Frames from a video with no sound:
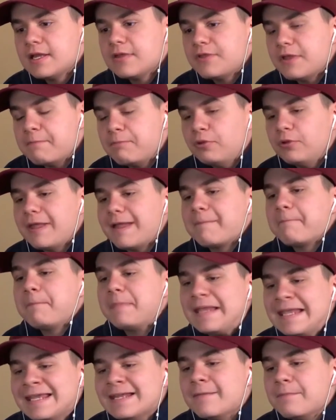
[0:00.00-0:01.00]
They put like
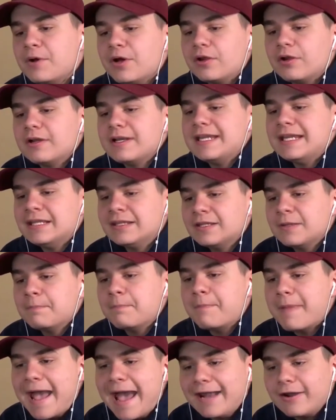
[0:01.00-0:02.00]
peanut butter in the
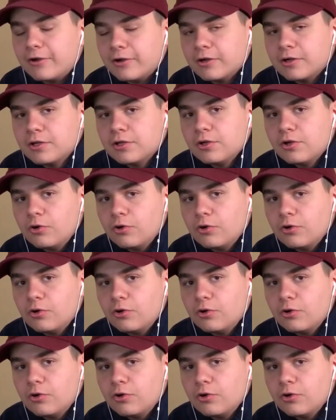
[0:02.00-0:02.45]
batter.